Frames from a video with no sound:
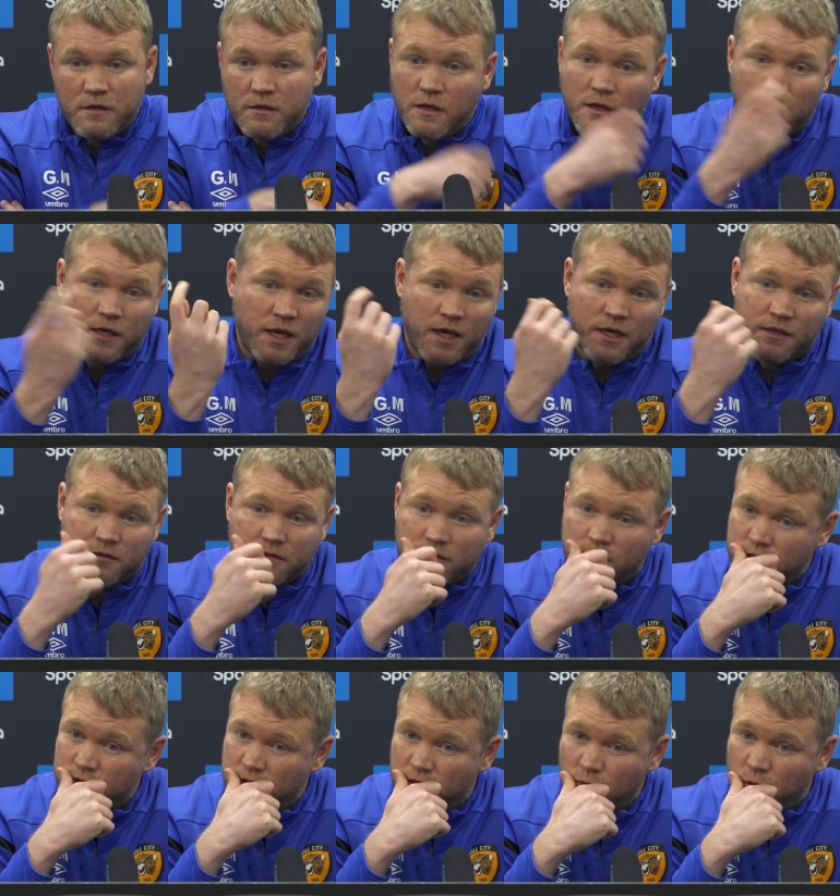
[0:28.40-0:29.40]
Again,
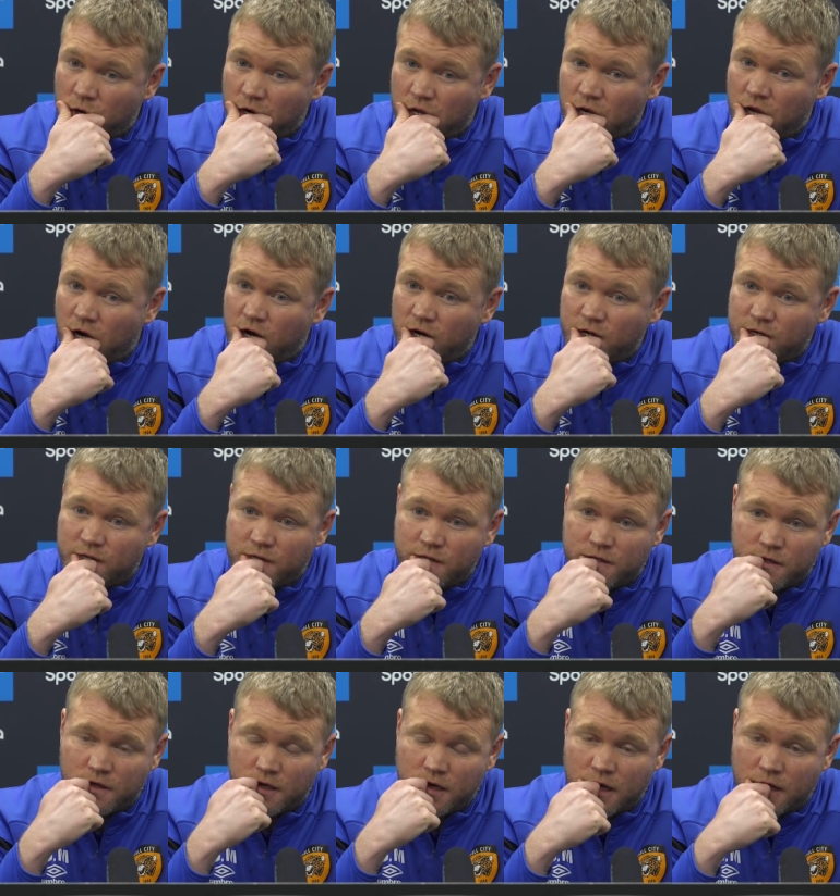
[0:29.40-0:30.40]
they're working hard.
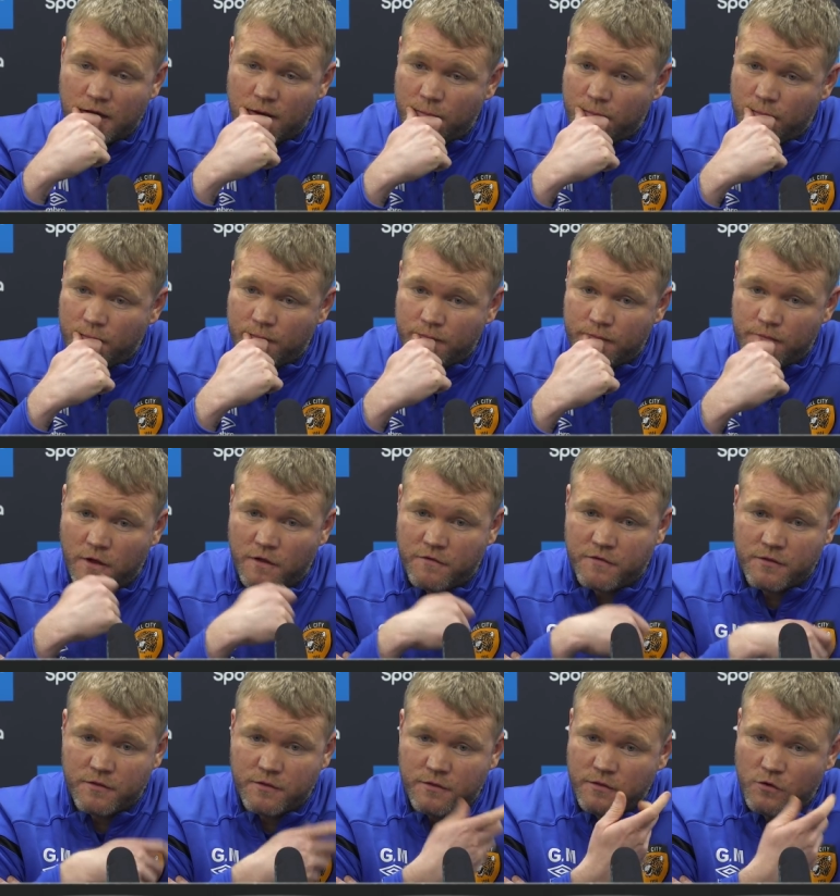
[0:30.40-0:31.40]

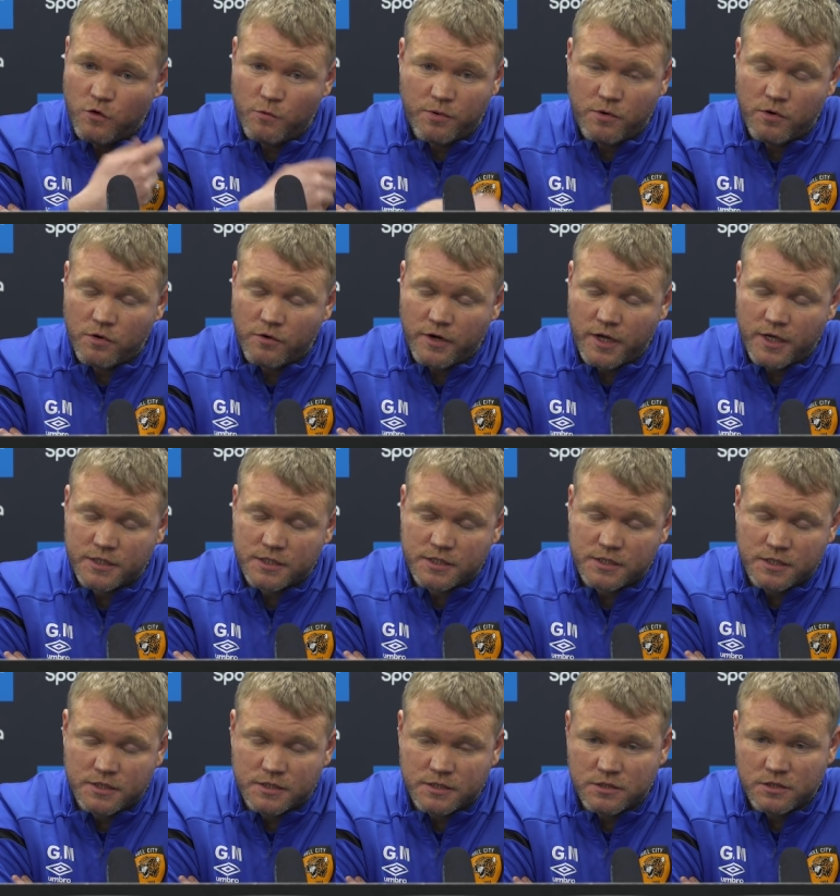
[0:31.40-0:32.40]
Nothing, no
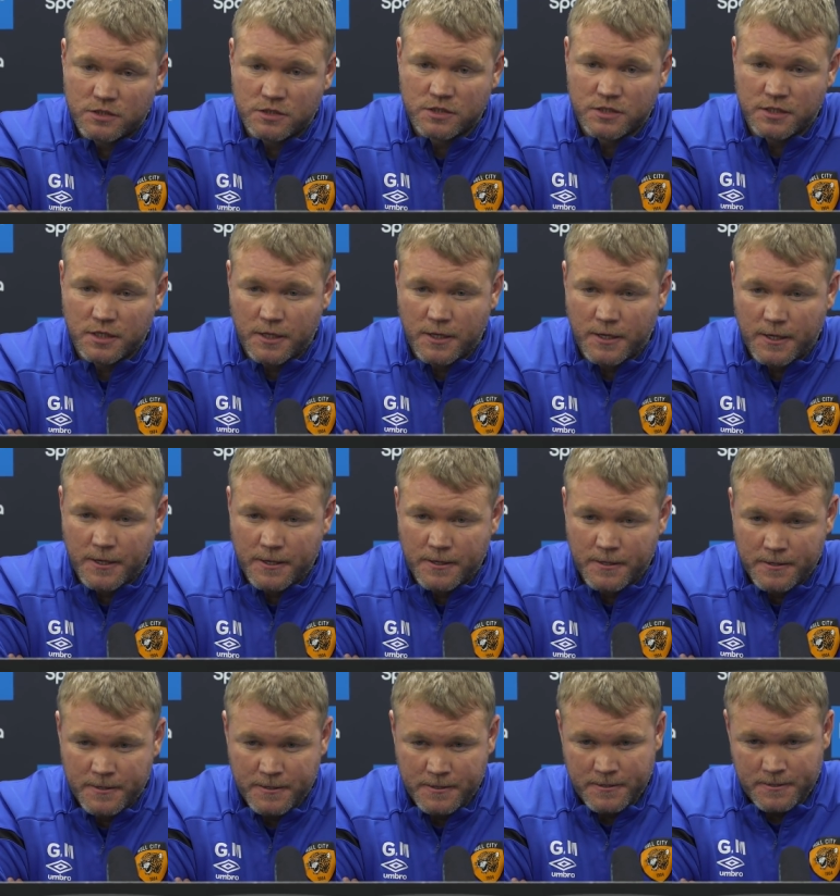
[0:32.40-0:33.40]
progress. It's just
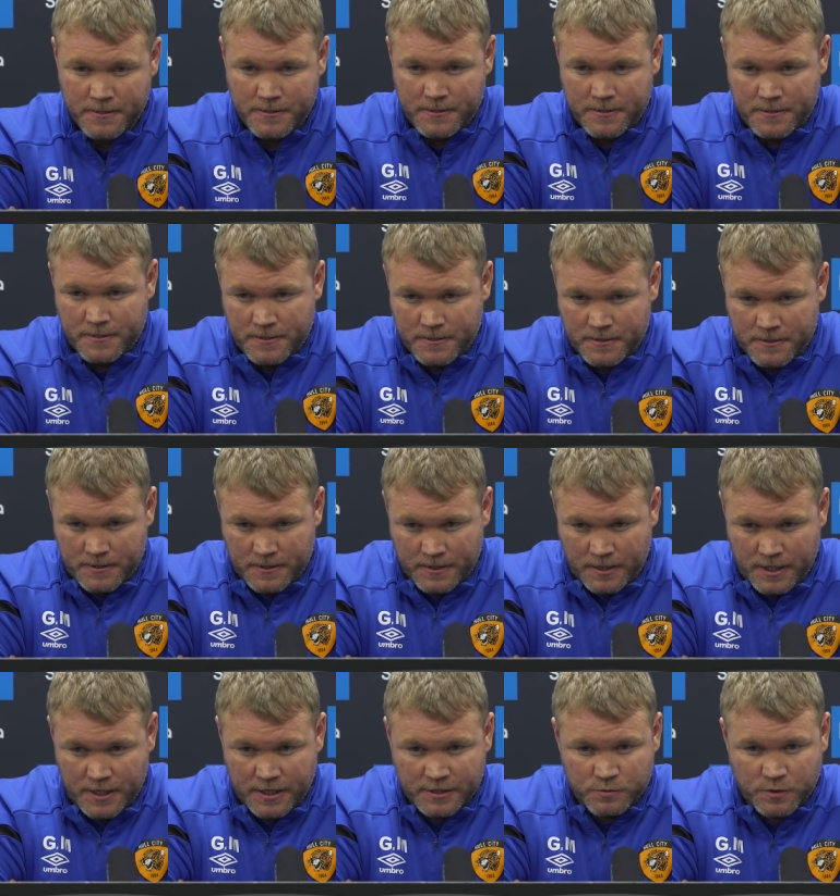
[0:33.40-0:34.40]

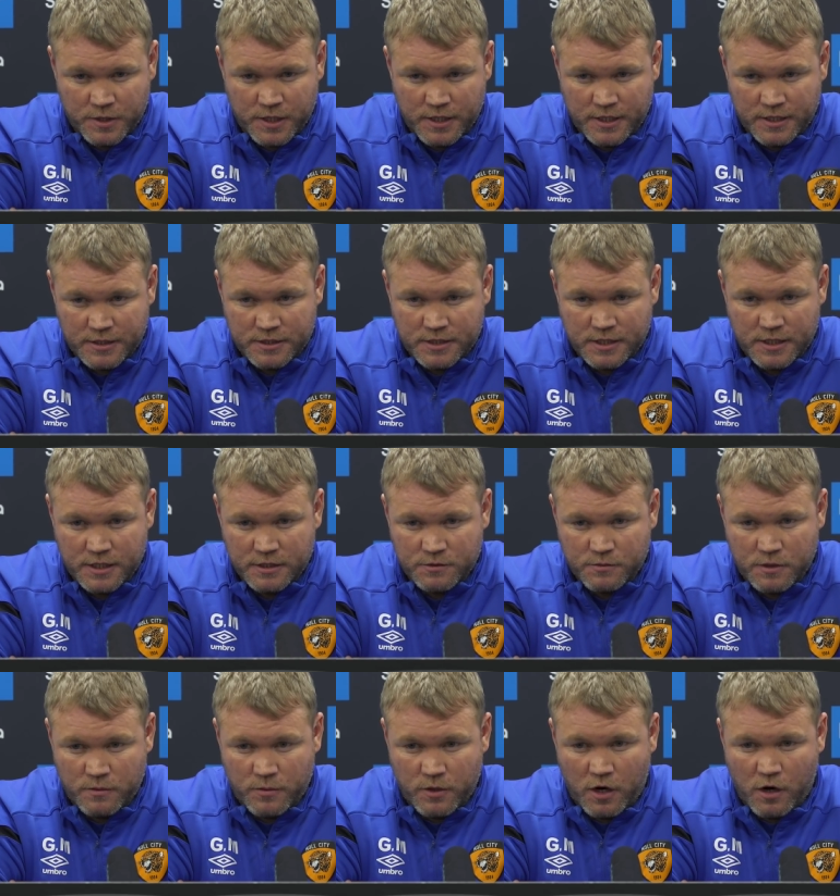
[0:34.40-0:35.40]
it is what it is.
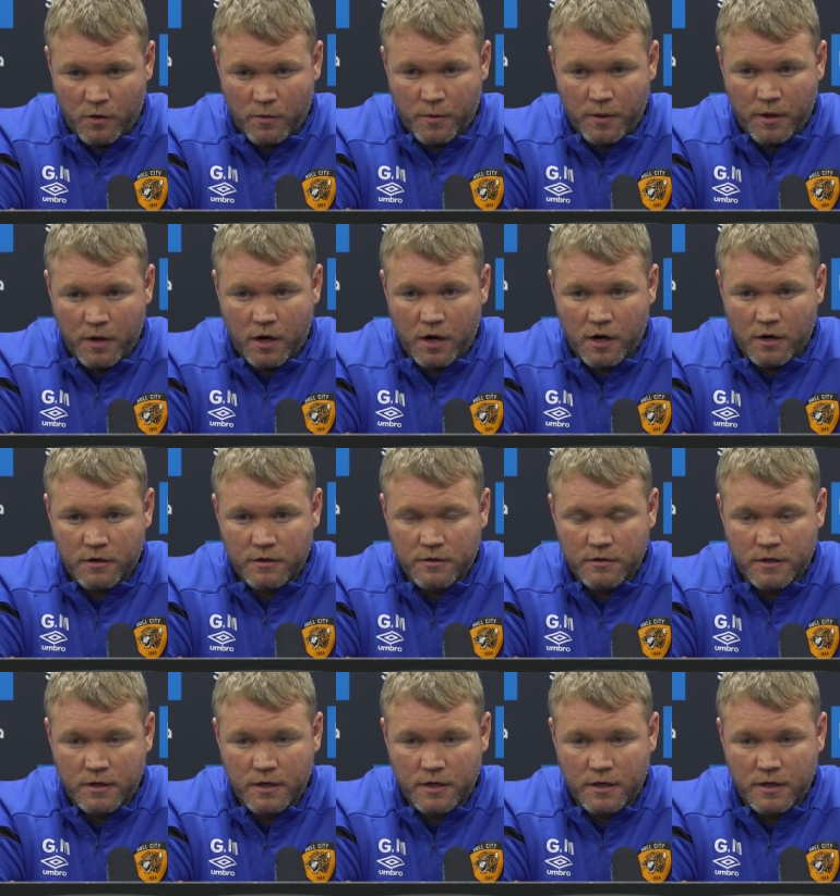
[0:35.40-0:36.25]
We are where we are.